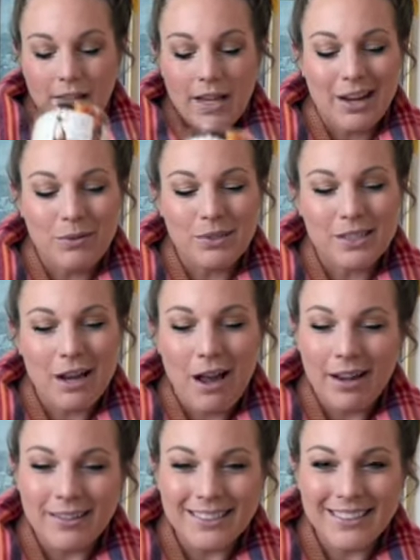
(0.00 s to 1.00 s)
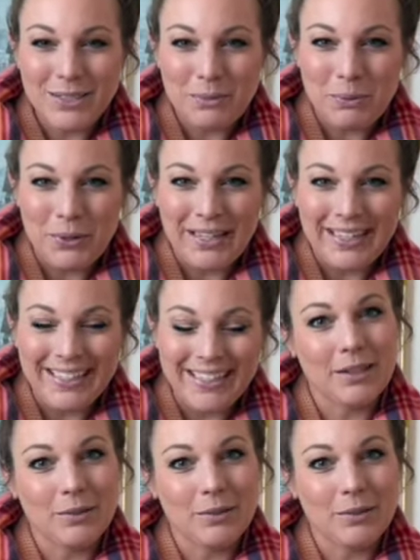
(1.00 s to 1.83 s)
I was kind of disappointed.